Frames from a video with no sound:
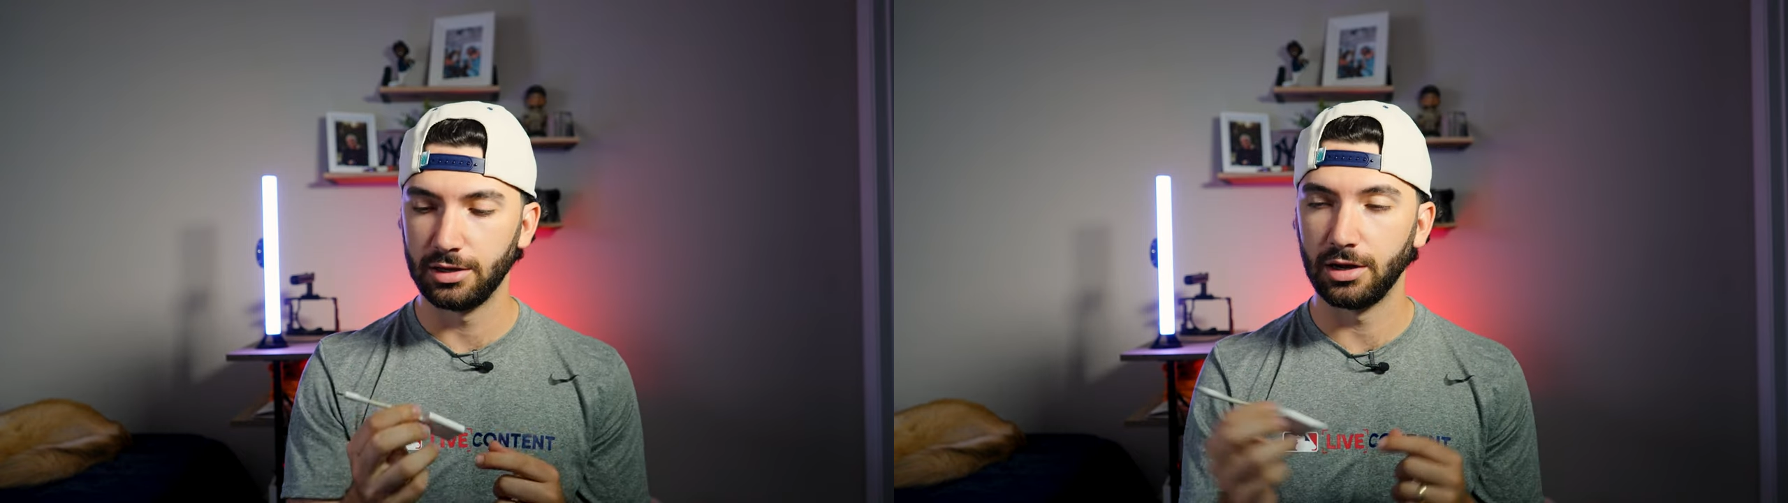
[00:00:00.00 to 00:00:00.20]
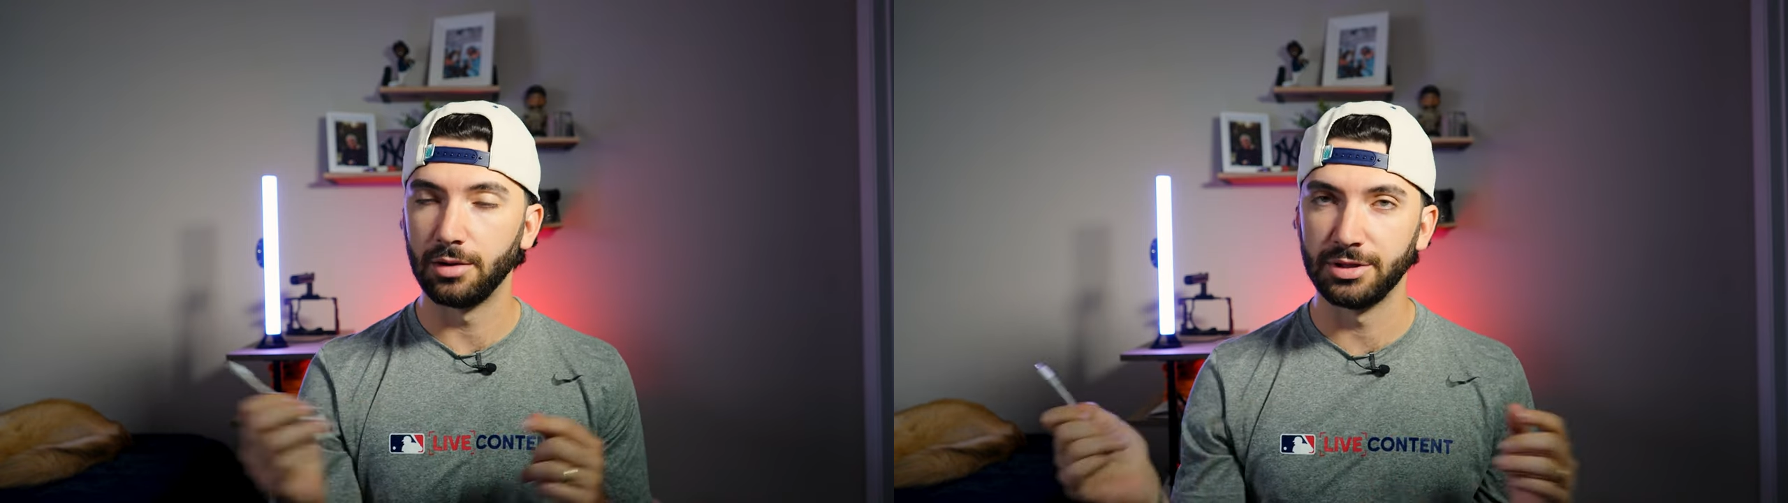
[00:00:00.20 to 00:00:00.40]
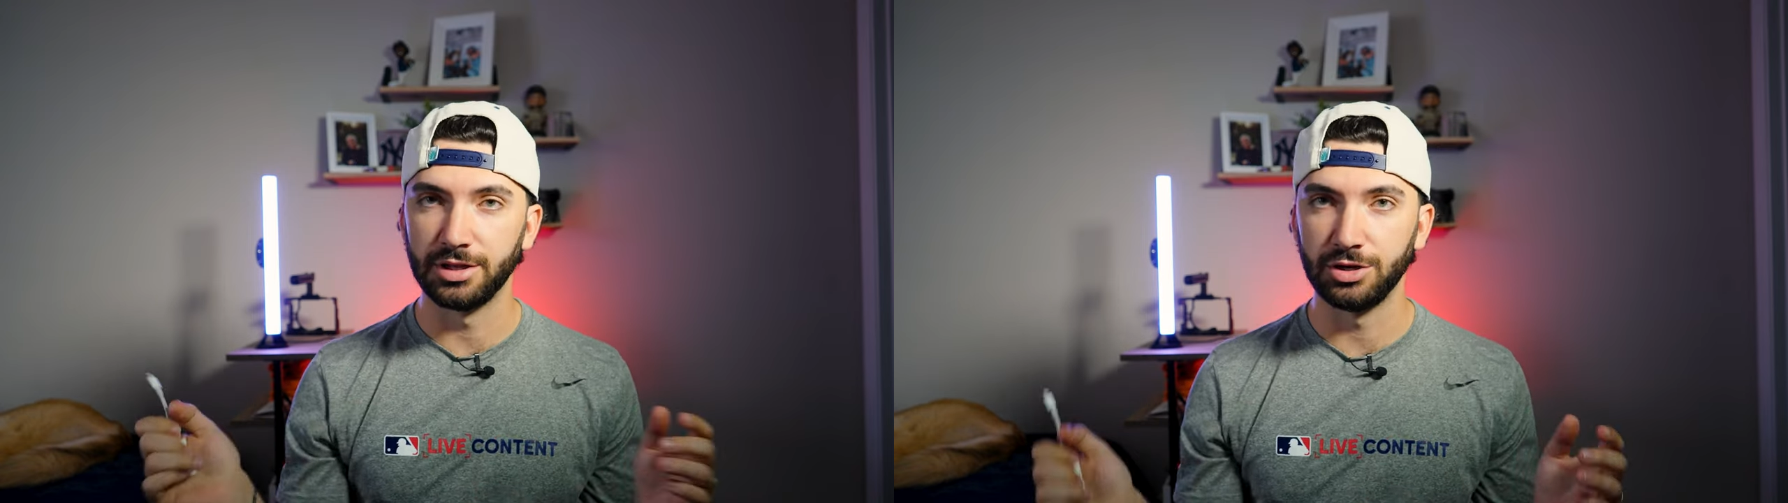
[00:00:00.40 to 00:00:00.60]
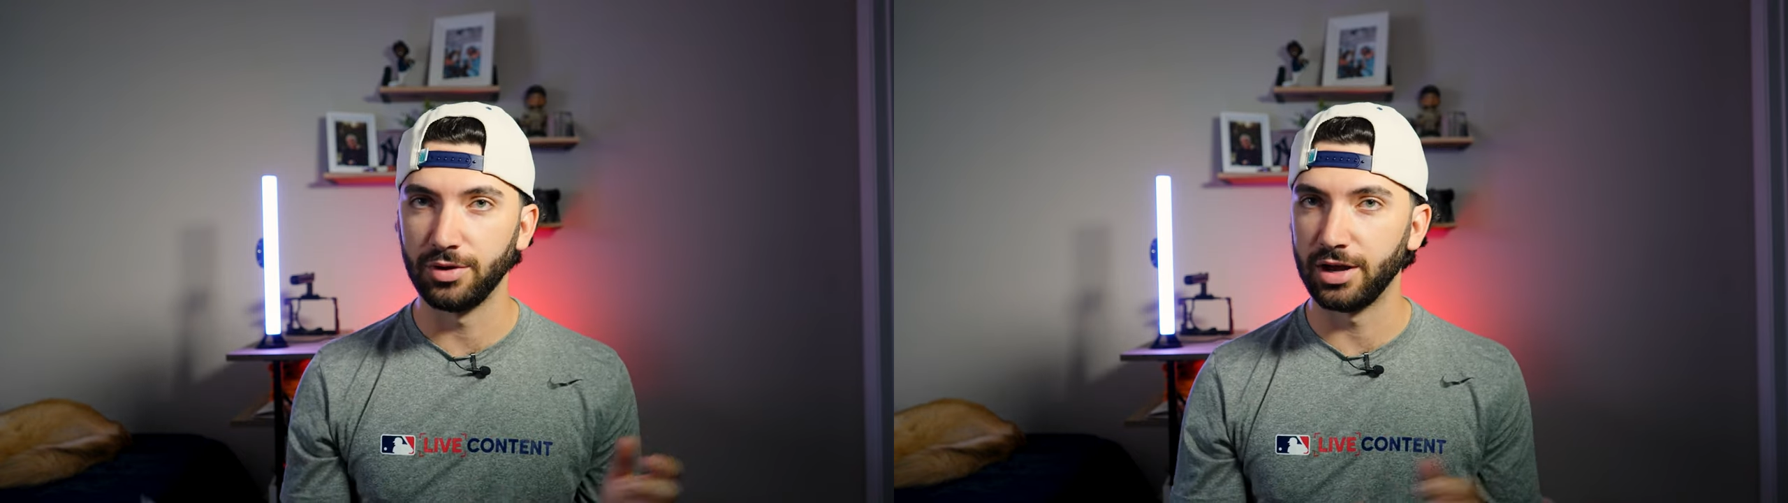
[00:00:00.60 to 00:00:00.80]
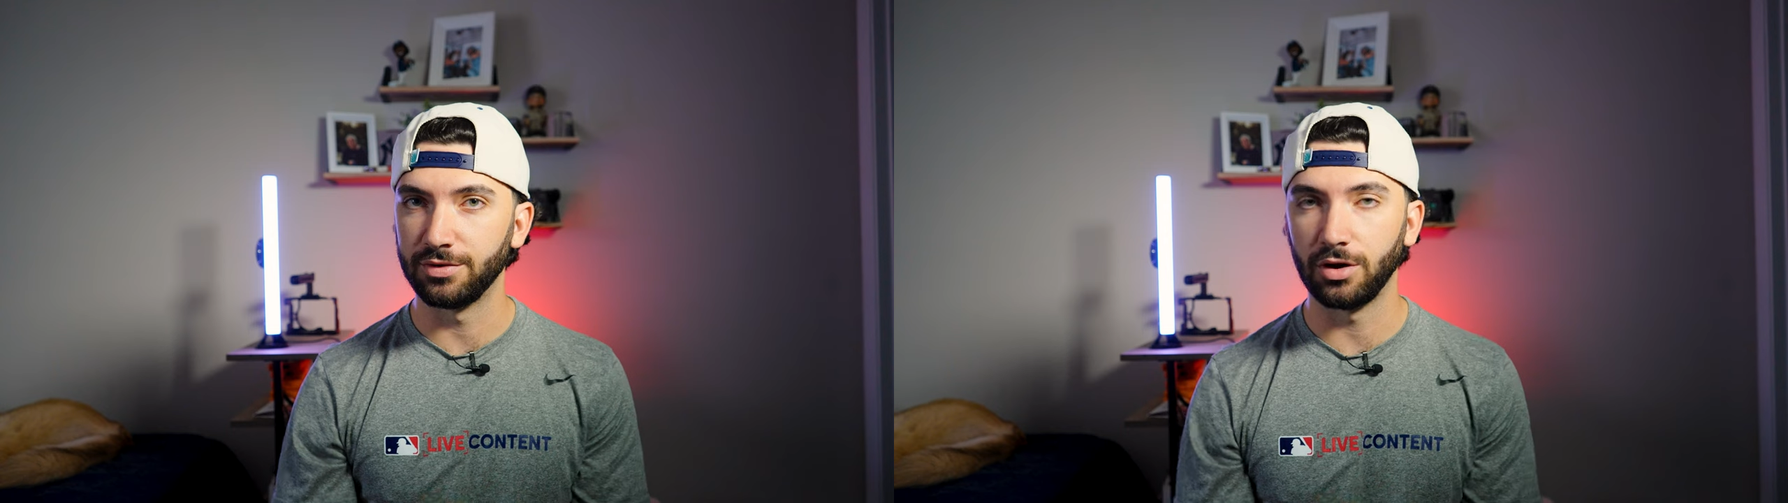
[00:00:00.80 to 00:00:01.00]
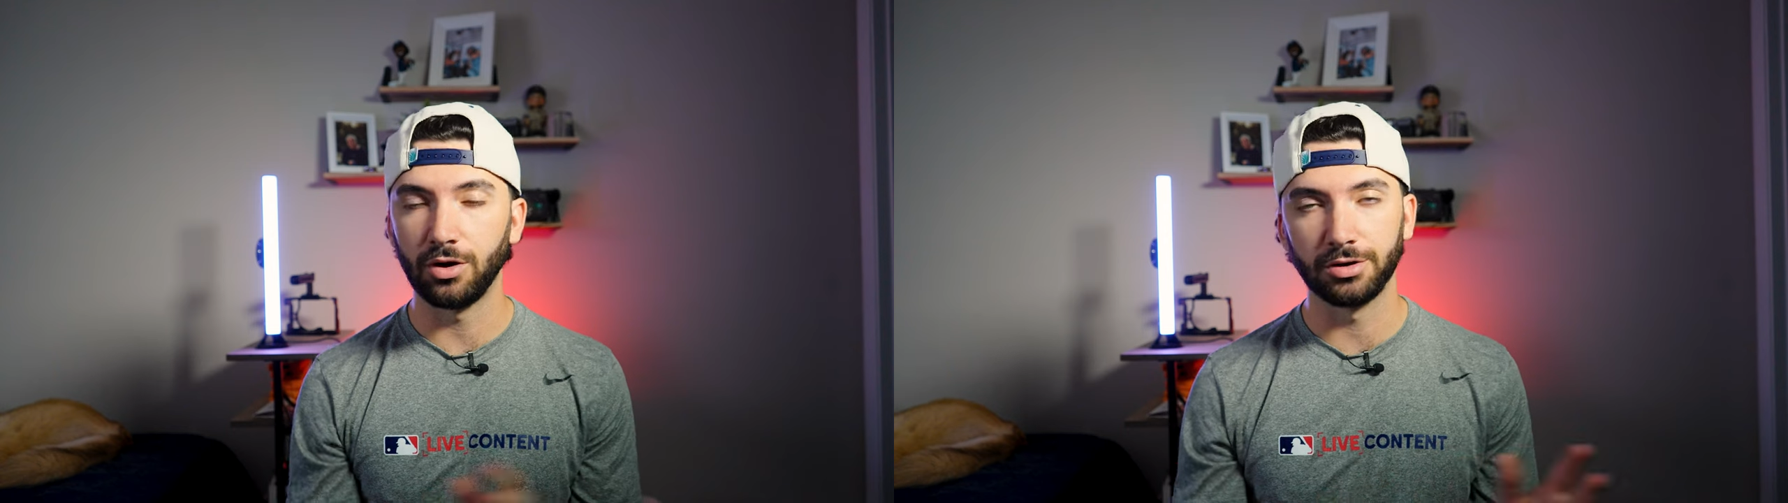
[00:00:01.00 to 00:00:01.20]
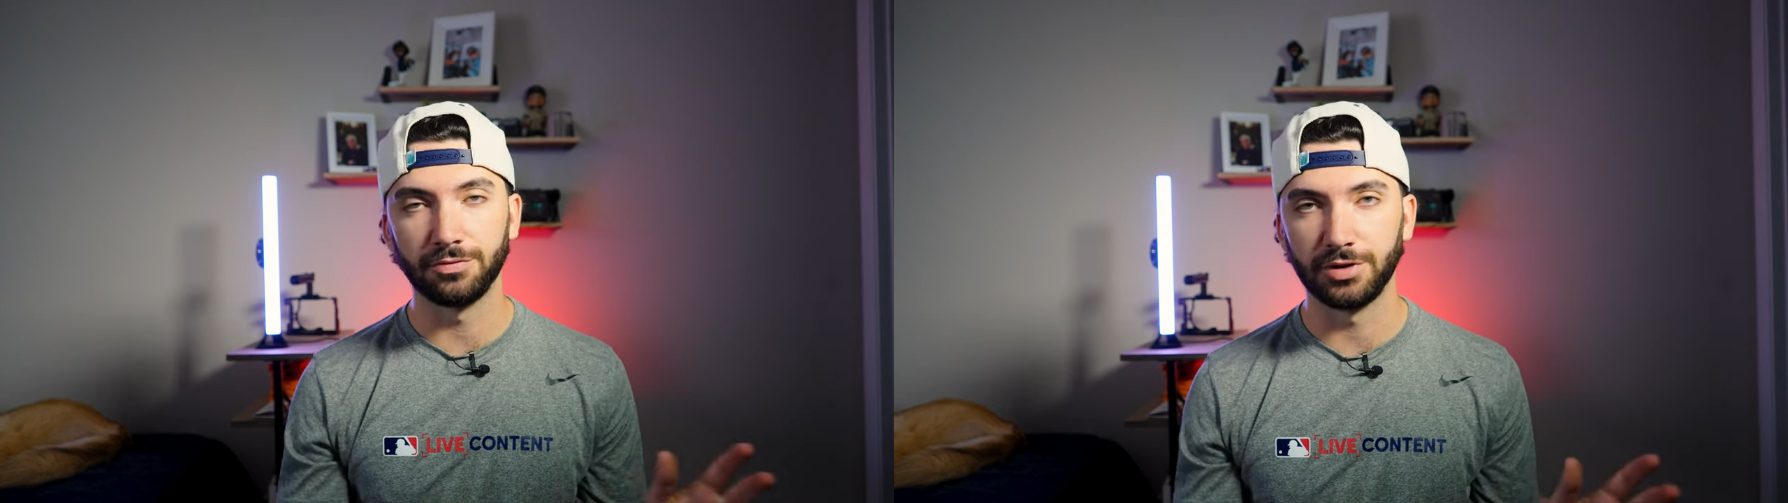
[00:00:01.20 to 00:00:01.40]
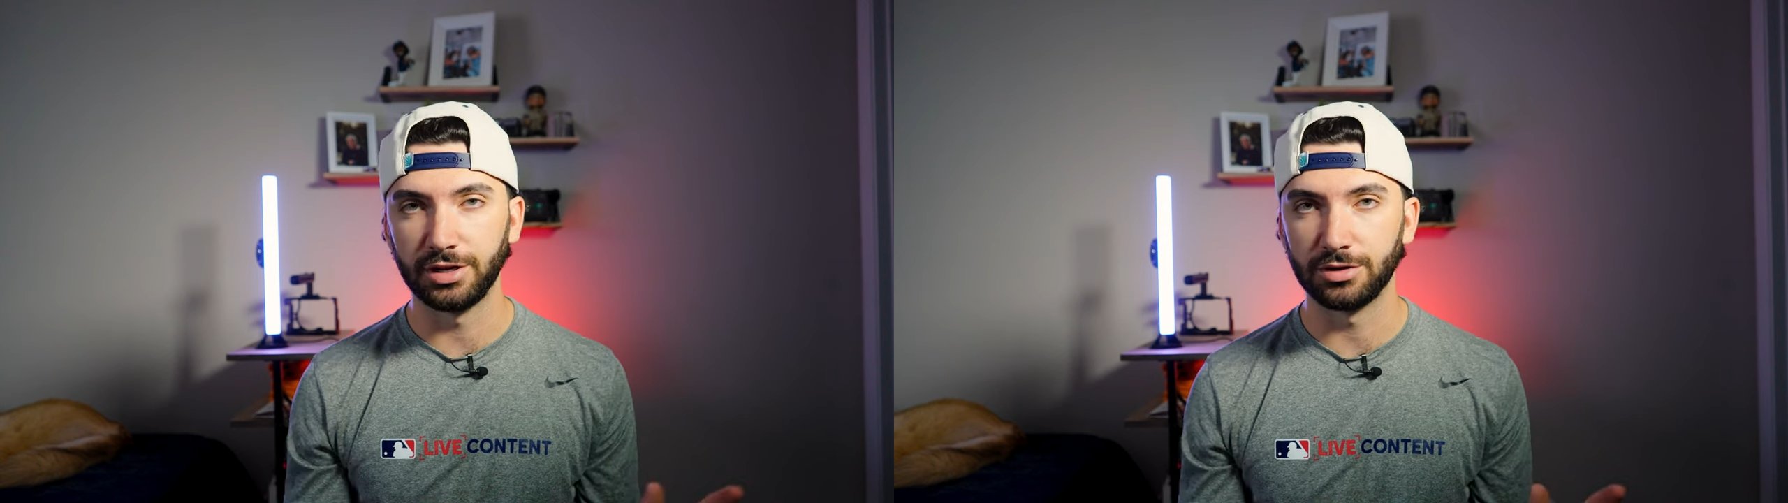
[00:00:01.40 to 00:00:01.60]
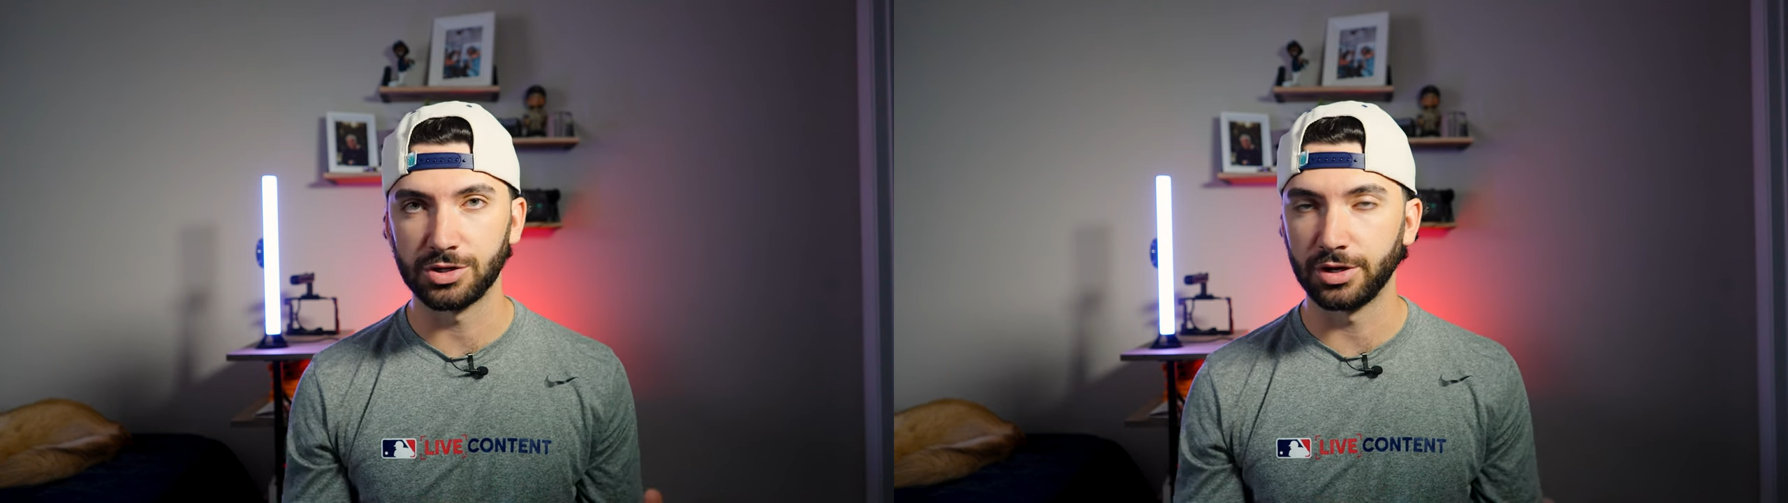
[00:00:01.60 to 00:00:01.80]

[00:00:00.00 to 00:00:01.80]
and then you have all your videos,